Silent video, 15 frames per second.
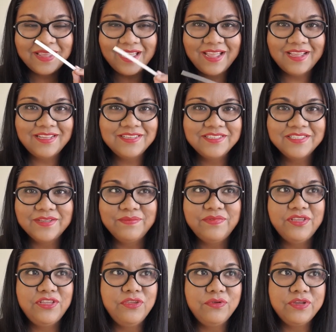as
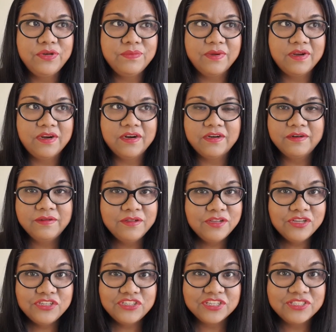something you can wear
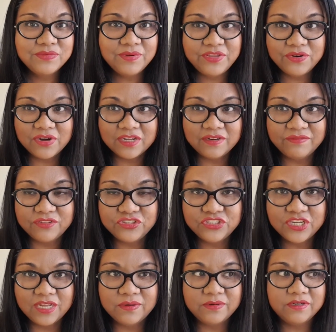just when you're out of the
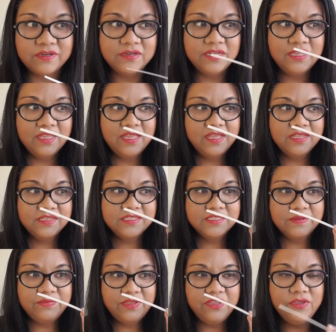shower,
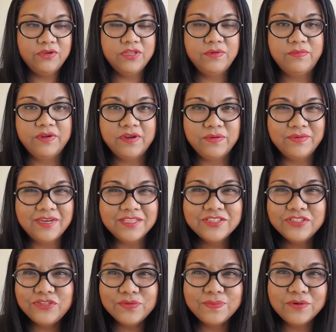something you can wear when
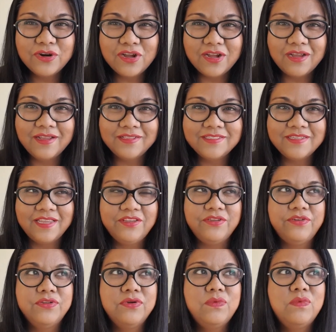it's super hot and
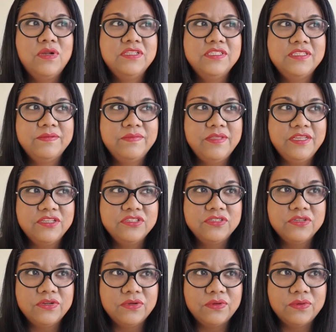you don't want something
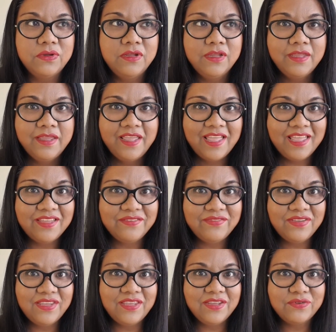so
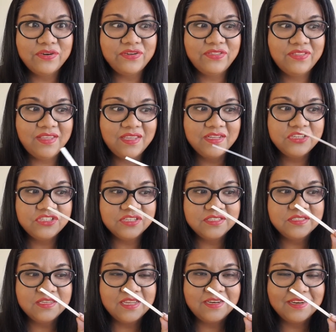heavy or thick,
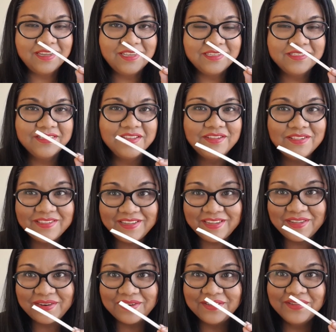just a nice,
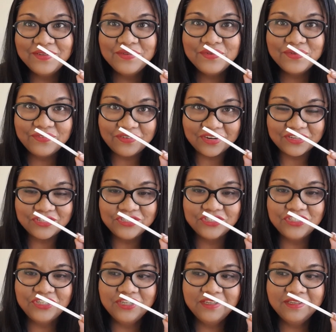clean,
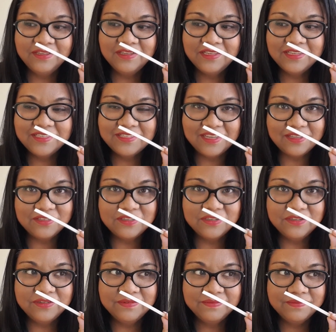fresh scent.